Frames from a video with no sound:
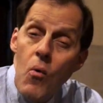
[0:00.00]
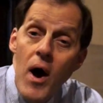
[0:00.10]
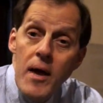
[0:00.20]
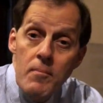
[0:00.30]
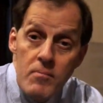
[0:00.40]

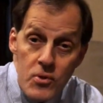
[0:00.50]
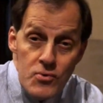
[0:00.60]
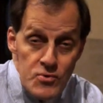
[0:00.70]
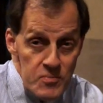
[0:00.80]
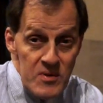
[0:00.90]
quiet
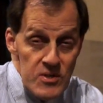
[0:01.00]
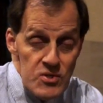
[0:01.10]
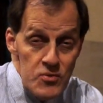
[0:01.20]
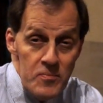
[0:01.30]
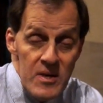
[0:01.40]
blues
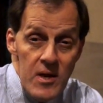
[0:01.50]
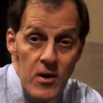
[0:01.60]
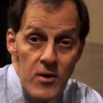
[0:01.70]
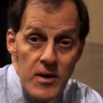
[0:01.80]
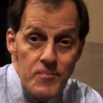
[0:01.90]
piece you've been
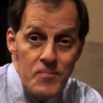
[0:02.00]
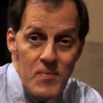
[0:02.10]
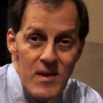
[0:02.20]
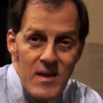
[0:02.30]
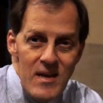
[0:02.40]
hearing
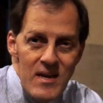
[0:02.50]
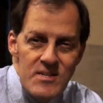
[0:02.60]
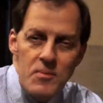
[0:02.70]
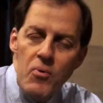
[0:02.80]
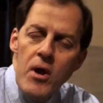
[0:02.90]

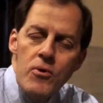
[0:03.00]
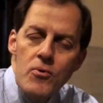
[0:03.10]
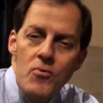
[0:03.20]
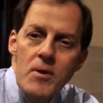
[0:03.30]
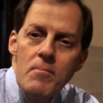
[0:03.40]
is a
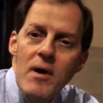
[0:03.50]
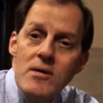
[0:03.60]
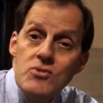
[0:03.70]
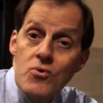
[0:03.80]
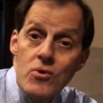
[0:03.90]
prelude written
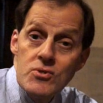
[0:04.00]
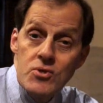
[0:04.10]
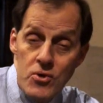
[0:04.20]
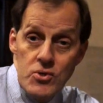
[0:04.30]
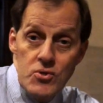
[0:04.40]
by
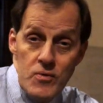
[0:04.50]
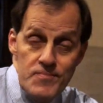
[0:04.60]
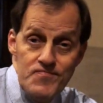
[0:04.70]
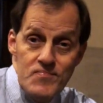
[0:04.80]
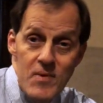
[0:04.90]
George
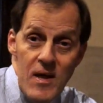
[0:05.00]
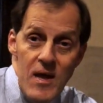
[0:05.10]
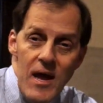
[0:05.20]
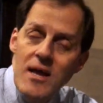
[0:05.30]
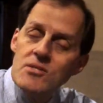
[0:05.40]
Gershwin,
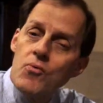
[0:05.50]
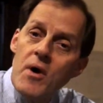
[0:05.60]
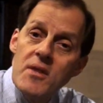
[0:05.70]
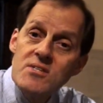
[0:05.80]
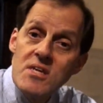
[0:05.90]
and it's
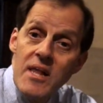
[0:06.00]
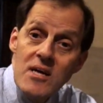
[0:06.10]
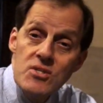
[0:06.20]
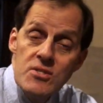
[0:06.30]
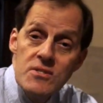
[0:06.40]
one of the
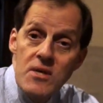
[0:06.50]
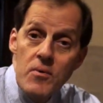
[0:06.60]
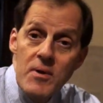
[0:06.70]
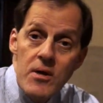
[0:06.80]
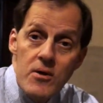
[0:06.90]
selections that
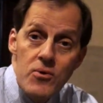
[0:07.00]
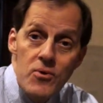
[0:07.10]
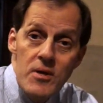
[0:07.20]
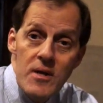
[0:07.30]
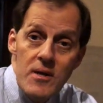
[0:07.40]
will be
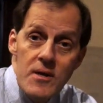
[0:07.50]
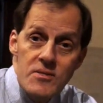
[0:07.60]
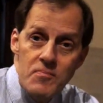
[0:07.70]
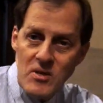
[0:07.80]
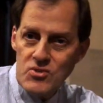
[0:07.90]
included in a
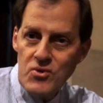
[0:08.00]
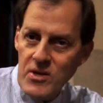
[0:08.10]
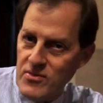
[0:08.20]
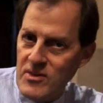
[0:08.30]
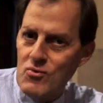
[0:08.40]
special
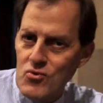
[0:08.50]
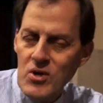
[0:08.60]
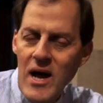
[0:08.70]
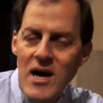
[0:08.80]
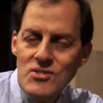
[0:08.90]
cathedral
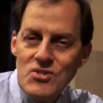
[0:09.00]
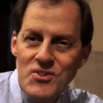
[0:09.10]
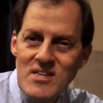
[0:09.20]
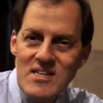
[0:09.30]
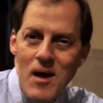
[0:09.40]

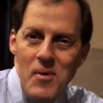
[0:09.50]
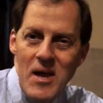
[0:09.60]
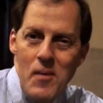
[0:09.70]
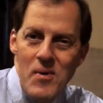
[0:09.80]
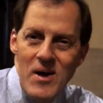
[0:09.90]
concert that's
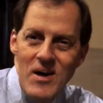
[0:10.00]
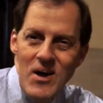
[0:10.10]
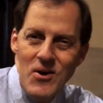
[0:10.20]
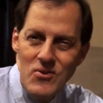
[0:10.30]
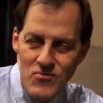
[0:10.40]
coming up
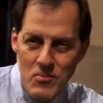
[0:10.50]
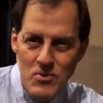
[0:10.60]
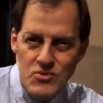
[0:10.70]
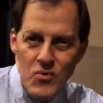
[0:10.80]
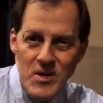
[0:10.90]
on
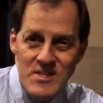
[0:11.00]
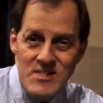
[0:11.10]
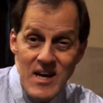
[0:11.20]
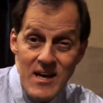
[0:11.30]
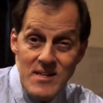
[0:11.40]
November
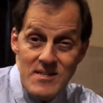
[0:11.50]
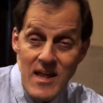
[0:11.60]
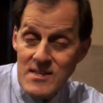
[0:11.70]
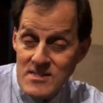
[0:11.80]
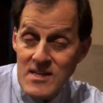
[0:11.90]
twenty-second,
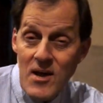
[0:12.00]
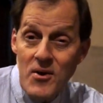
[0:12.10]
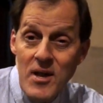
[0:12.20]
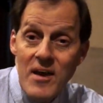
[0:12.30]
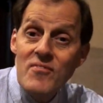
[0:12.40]
that's
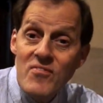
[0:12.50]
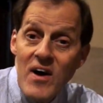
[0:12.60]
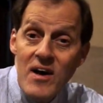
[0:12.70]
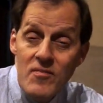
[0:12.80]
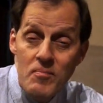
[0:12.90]
Saturday at
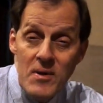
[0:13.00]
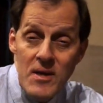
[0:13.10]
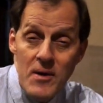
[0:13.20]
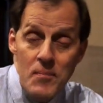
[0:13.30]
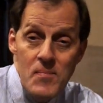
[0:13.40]
five p
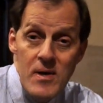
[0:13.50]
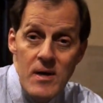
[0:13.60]
m,